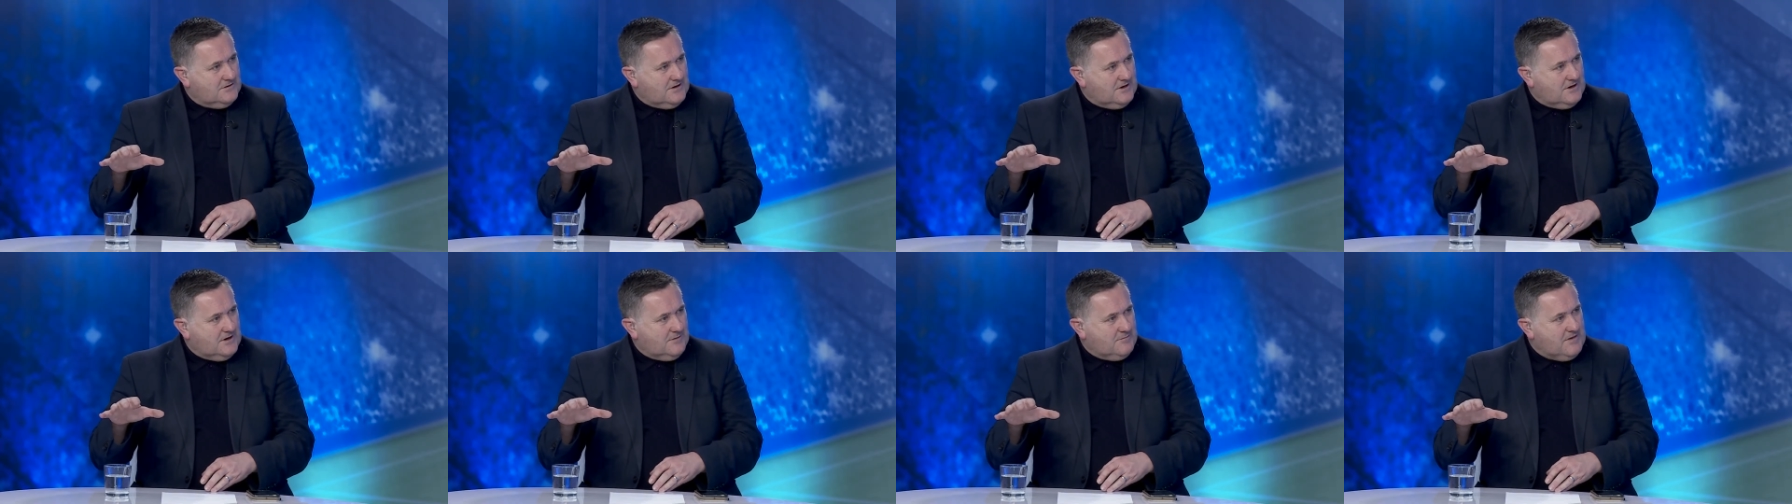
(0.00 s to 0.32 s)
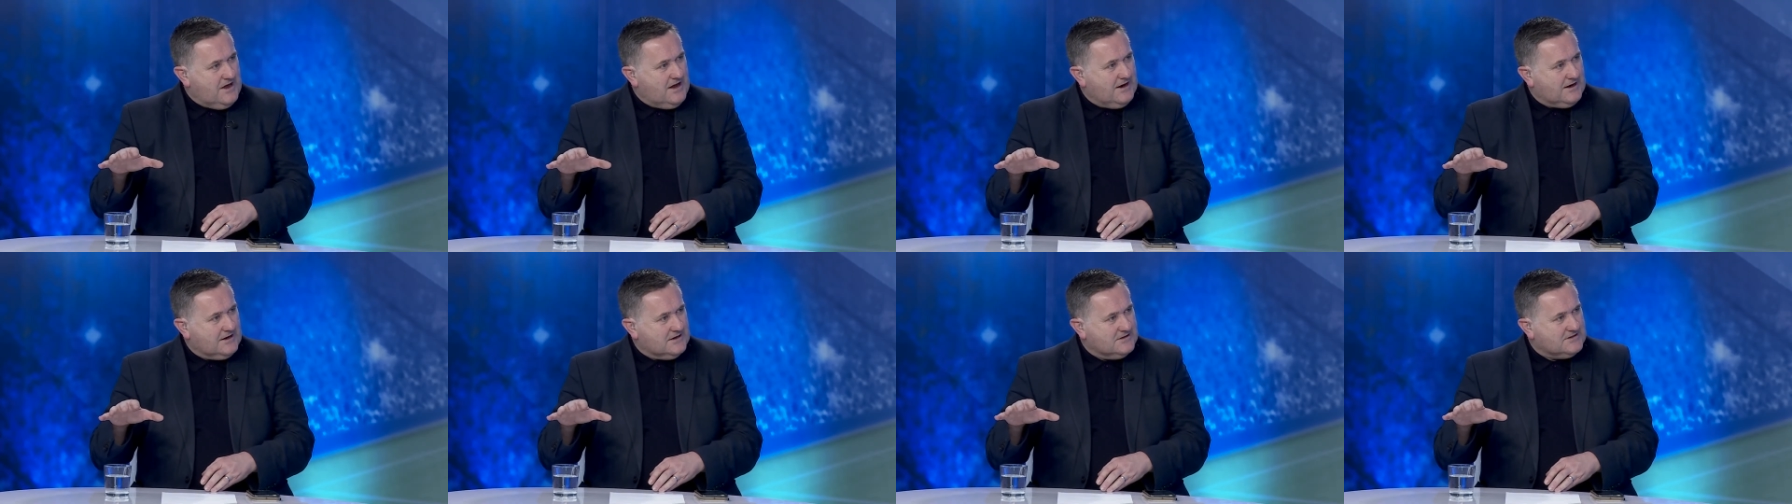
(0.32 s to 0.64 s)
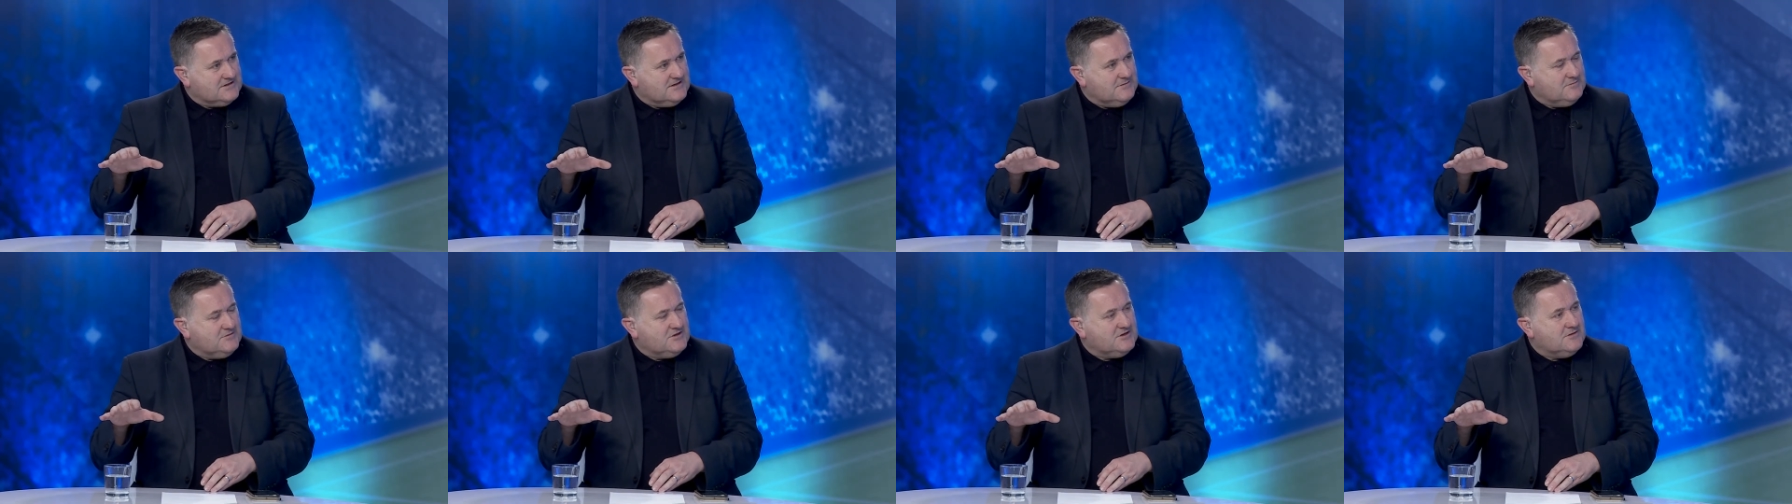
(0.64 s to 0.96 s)
America
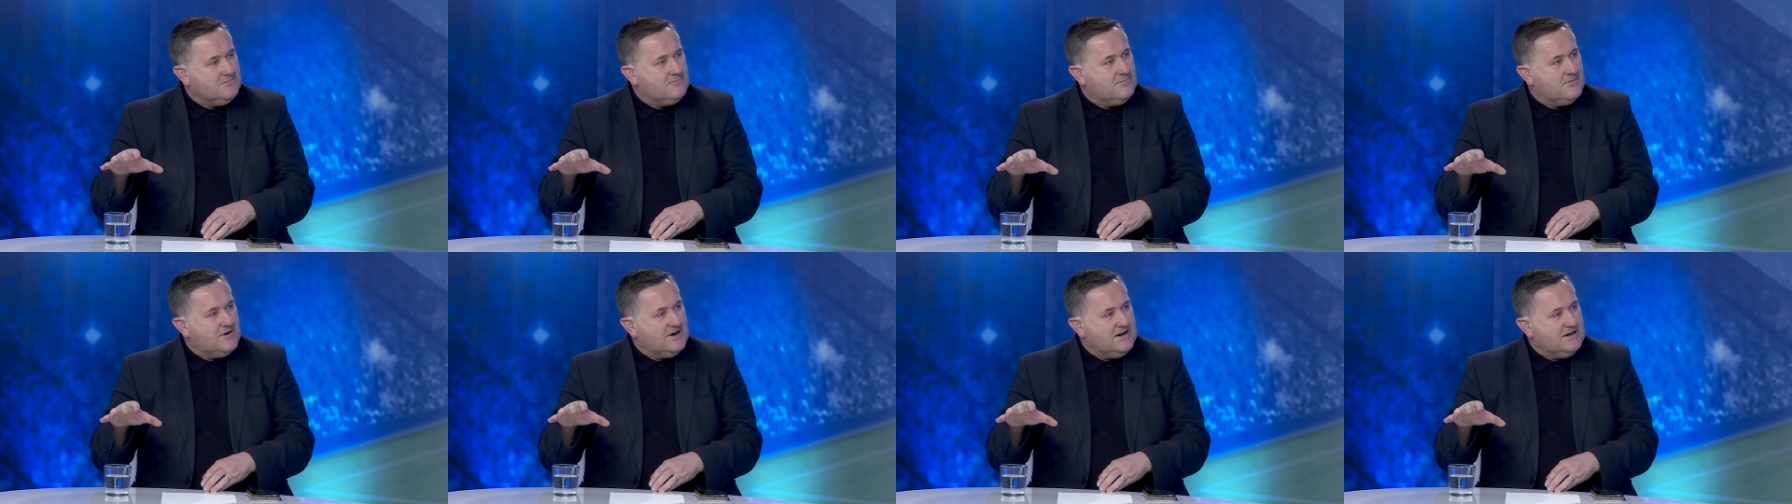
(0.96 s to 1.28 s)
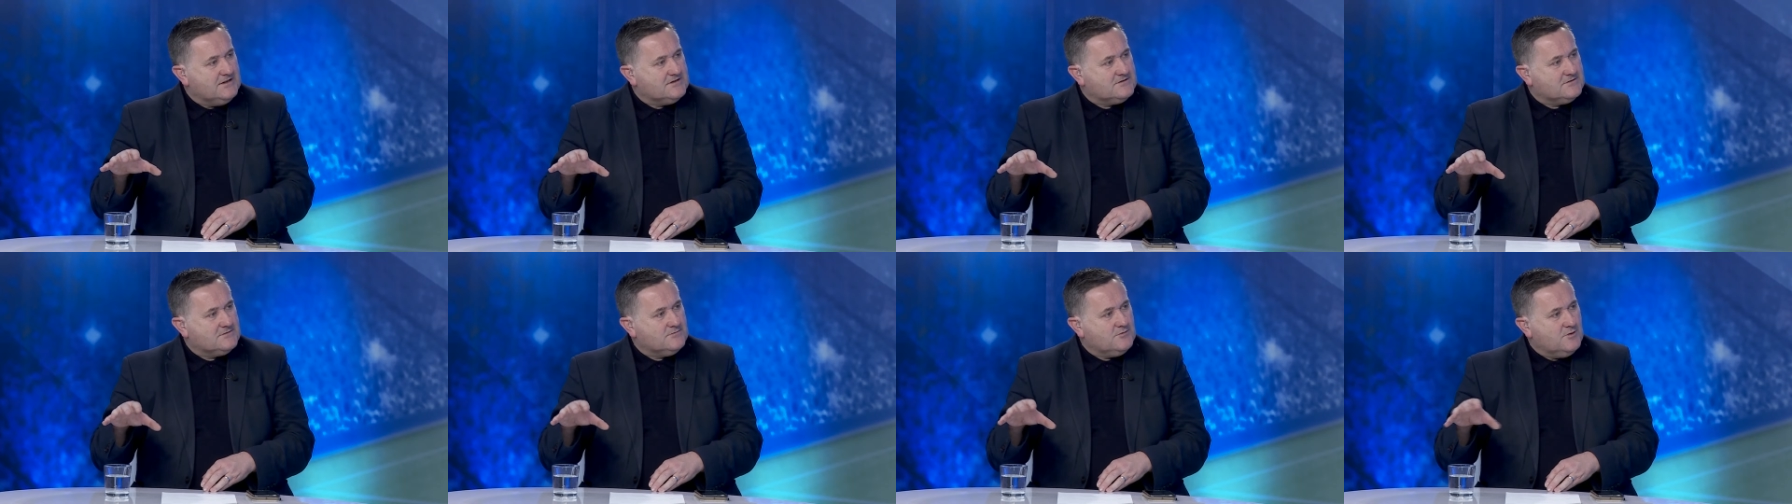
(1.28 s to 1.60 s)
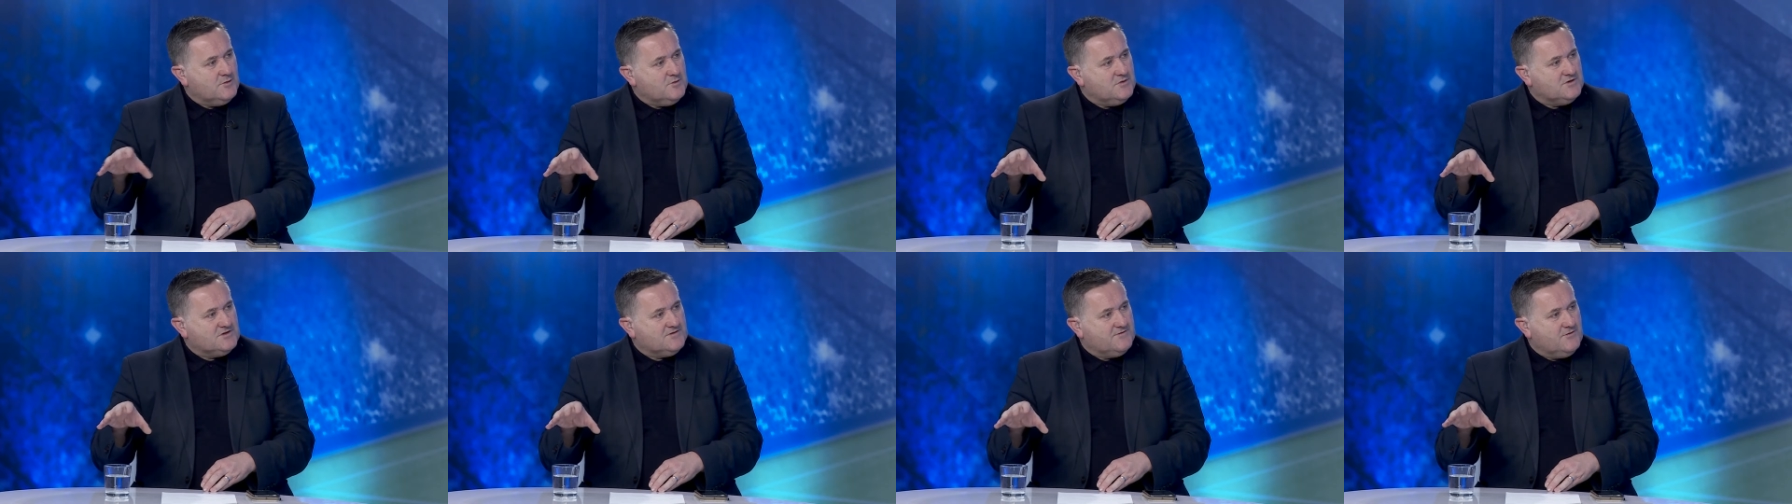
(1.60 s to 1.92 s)
seemed to embrace
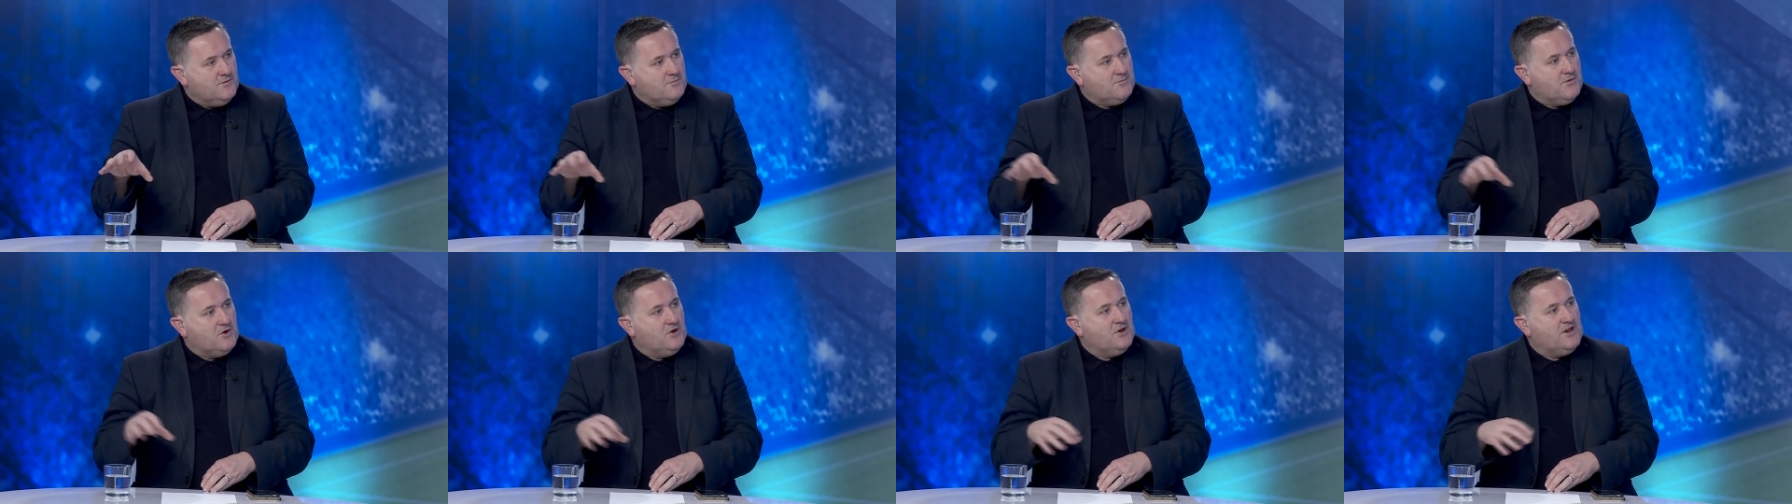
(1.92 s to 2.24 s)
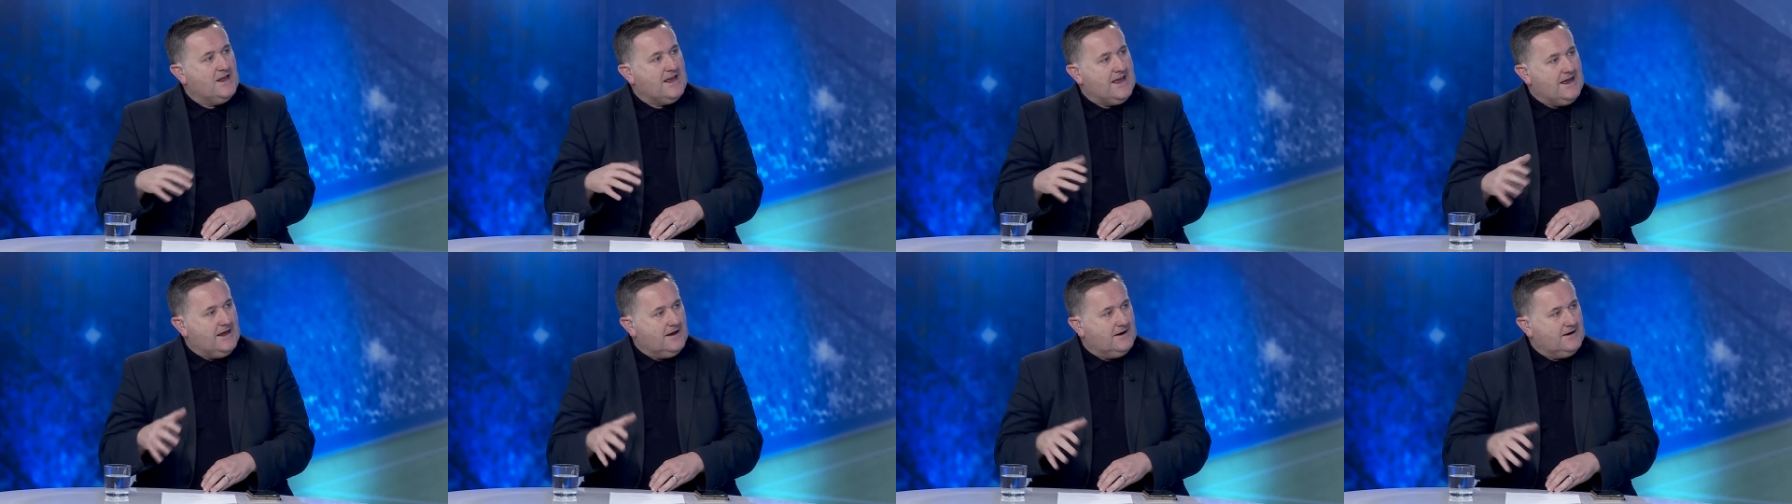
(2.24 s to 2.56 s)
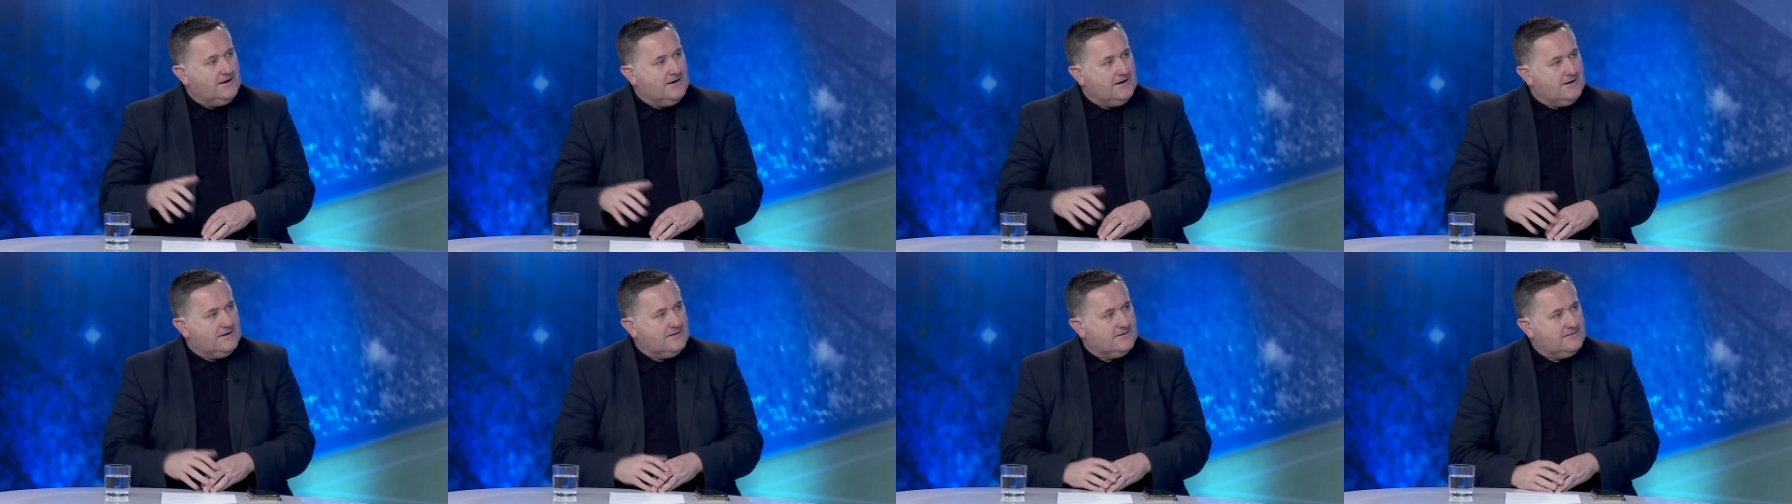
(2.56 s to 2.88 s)
women's football
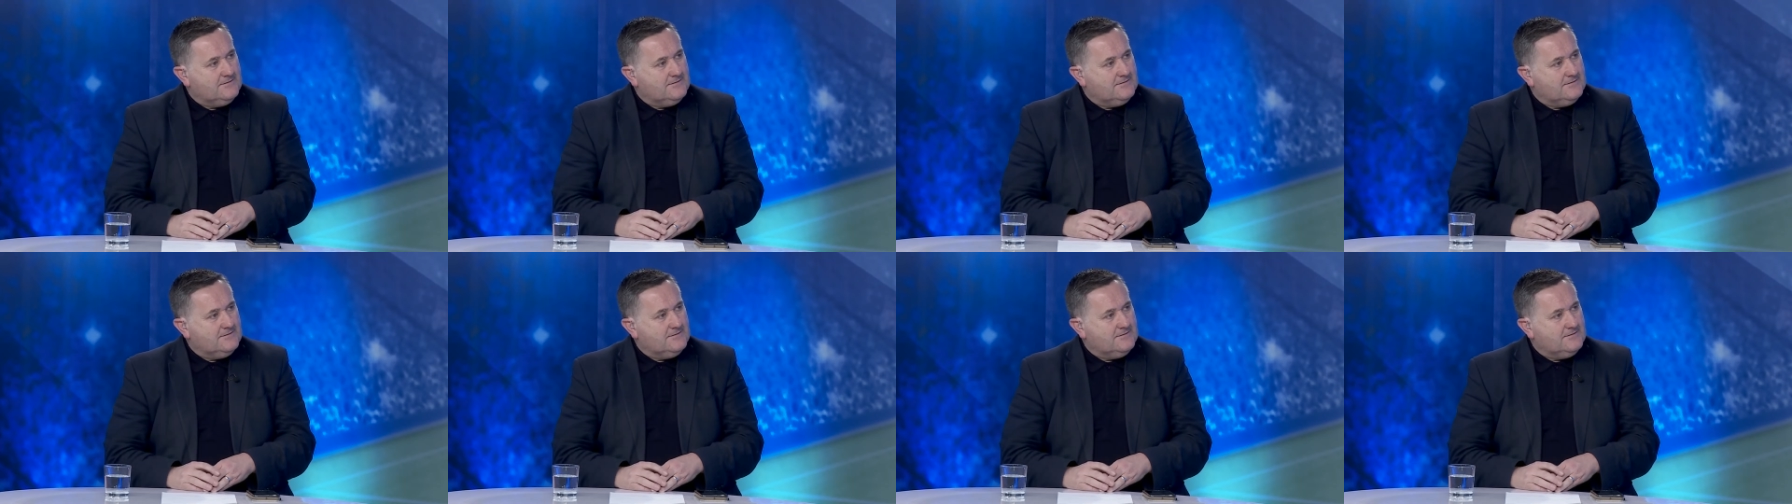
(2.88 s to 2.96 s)
earlier.